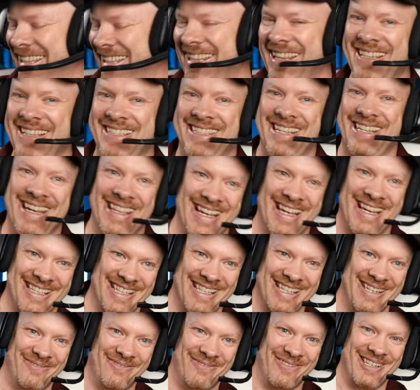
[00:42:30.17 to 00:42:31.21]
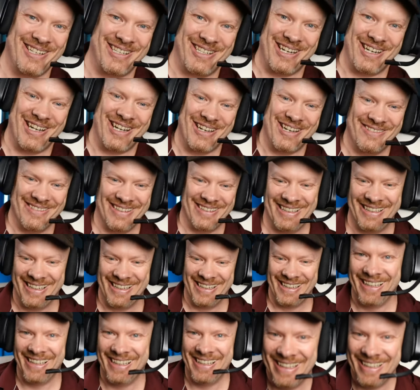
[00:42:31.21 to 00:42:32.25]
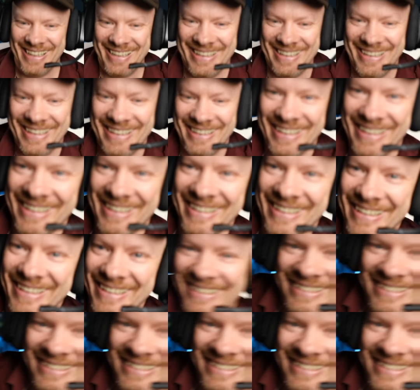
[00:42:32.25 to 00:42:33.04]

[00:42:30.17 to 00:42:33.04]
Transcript: they're saying that's a different show. What's